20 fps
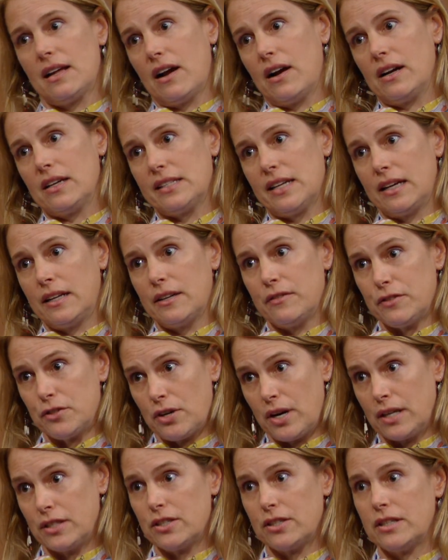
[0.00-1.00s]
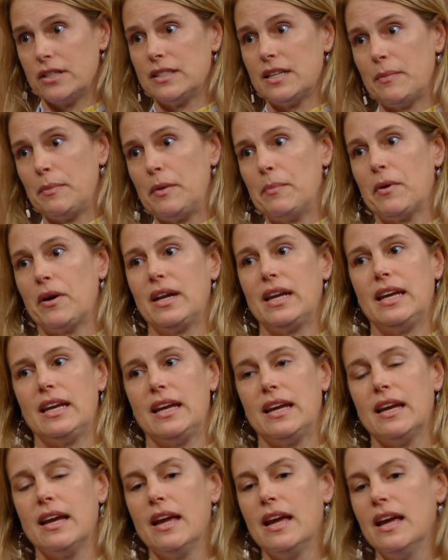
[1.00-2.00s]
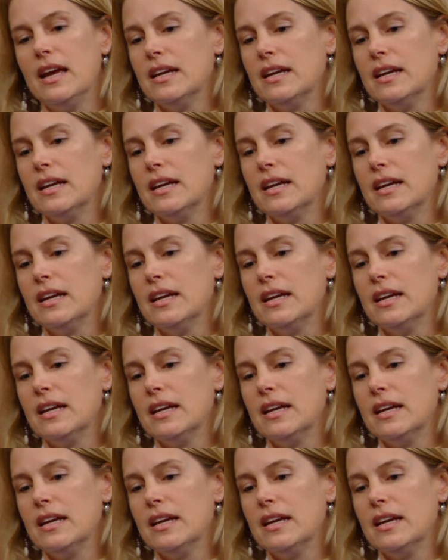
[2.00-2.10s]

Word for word: our executive director, Debbie Markey,